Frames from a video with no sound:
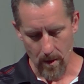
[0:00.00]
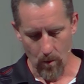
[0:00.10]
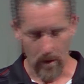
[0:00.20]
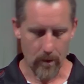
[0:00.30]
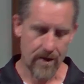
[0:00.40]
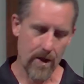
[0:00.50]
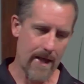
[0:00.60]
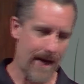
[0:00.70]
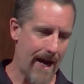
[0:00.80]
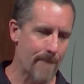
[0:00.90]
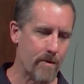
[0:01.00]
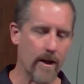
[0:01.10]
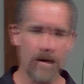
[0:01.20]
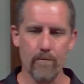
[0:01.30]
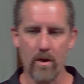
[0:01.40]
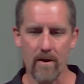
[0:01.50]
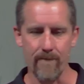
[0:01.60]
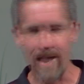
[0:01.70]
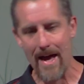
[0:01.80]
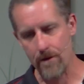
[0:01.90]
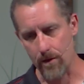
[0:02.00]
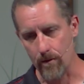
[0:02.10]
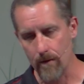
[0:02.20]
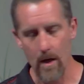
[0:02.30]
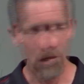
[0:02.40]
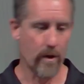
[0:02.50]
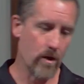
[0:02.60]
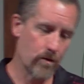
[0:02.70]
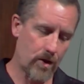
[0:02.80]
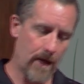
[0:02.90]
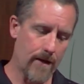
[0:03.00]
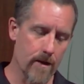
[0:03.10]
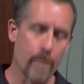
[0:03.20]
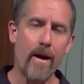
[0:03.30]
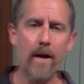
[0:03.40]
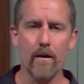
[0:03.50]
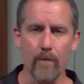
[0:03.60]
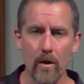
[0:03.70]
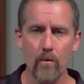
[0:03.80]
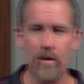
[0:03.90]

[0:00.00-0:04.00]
Well, we see that happening in the book of Matthew. We don't see it in the parable.